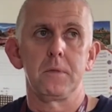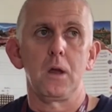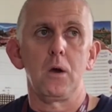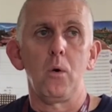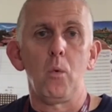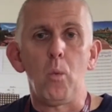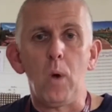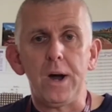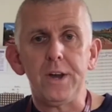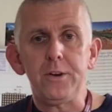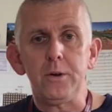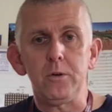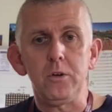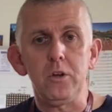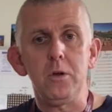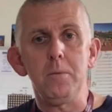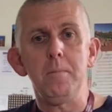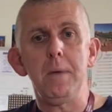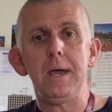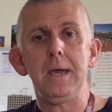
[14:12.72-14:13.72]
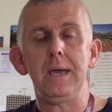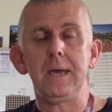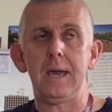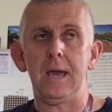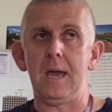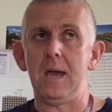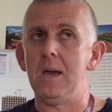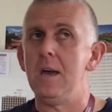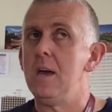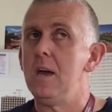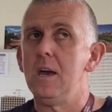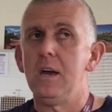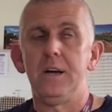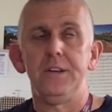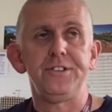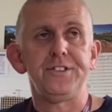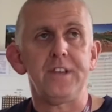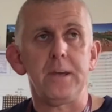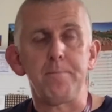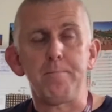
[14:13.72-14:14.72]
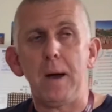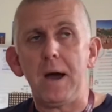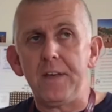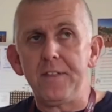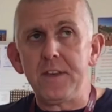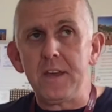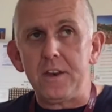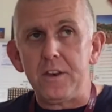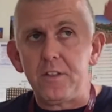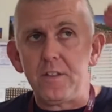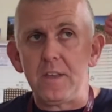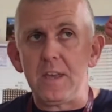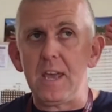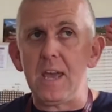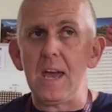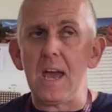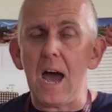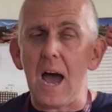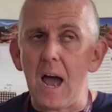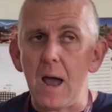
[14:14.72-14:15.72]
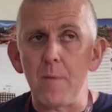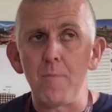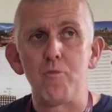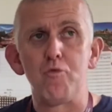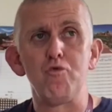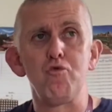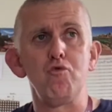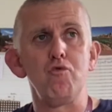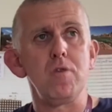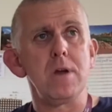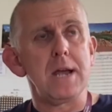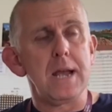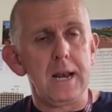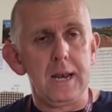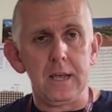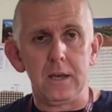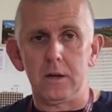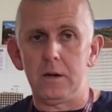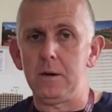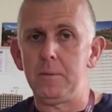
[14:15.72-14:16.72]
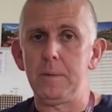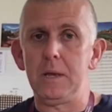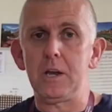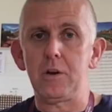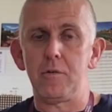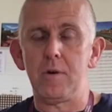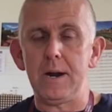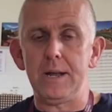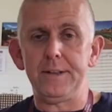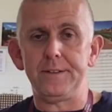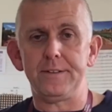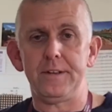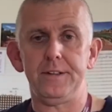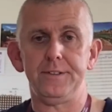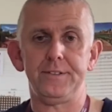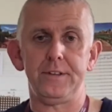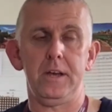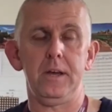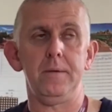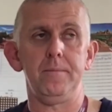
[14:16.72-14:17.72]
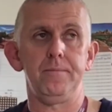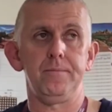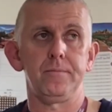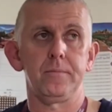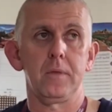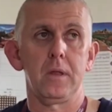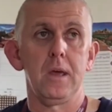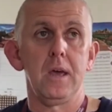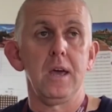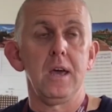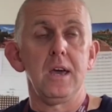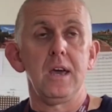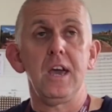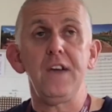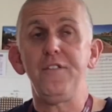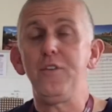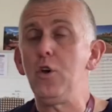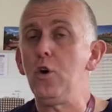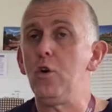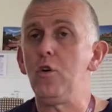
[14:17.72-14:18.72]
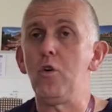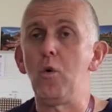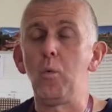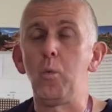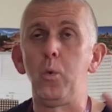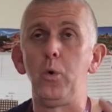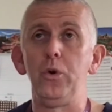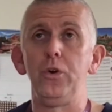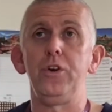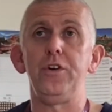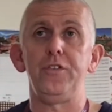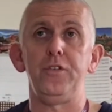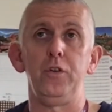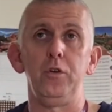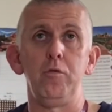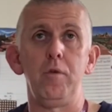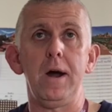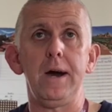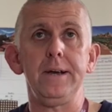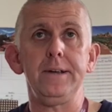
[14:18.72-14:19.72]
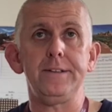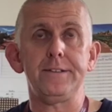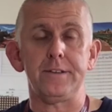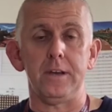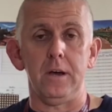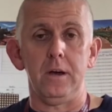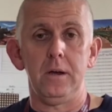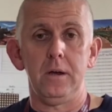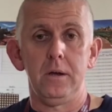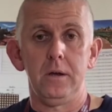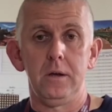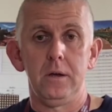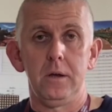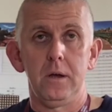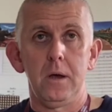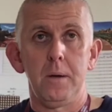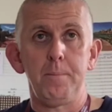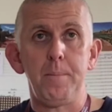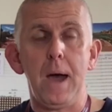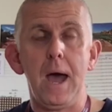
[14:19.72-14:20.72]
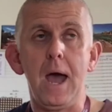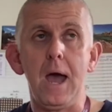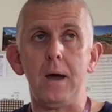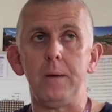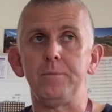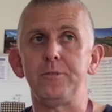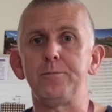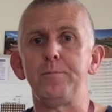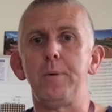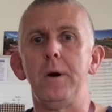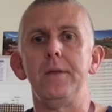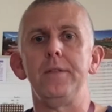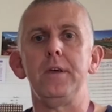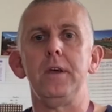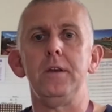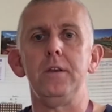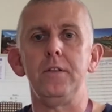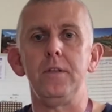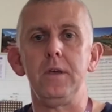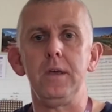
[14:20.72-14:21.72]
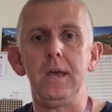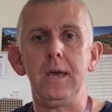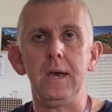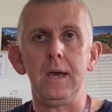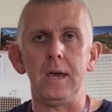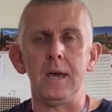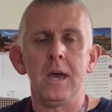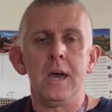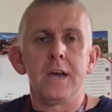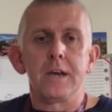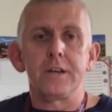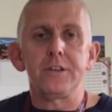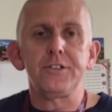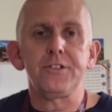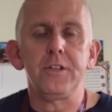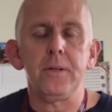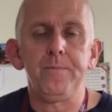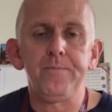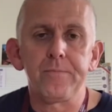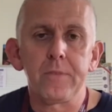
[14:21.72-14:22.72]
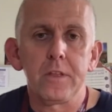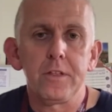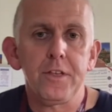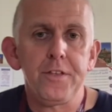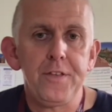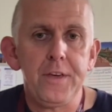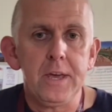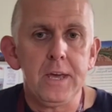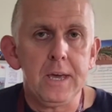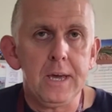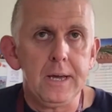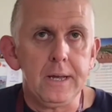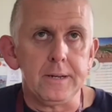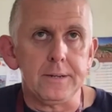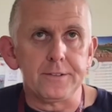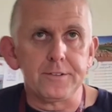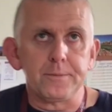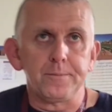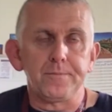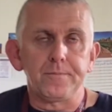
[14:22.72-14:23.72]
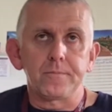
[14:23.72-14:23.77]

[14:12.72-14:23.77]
why don't you make it and say, by the end of the year, I'm really going to be great at it? If you're a wonderful writer, perhaps by the end of the year, because the thing is,